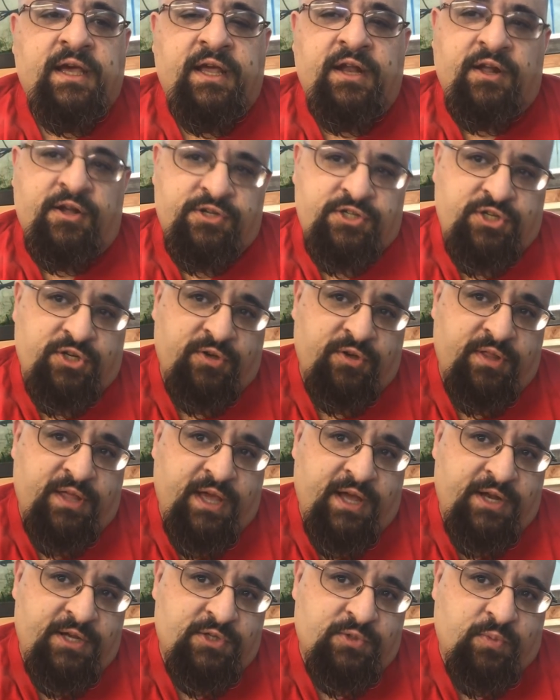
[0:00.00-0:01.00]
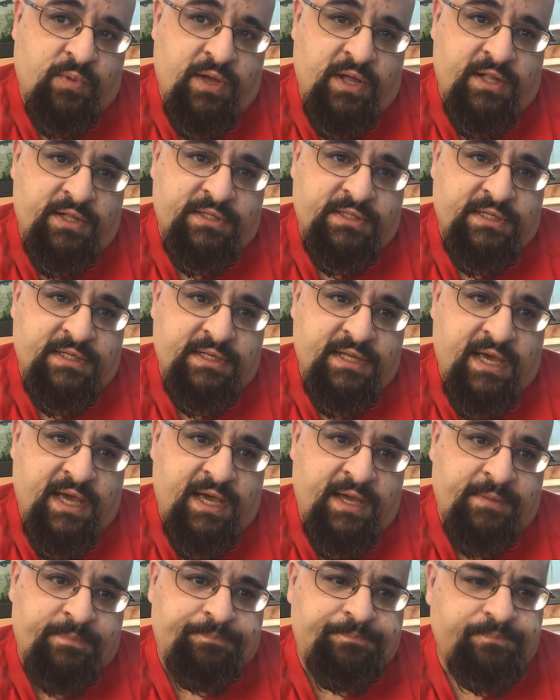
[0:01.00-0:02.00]
And I'll show you that as well
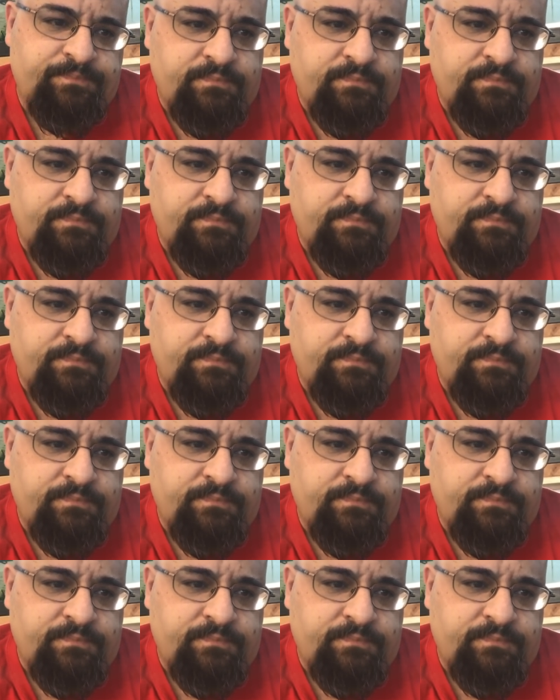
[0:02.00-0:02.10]
today.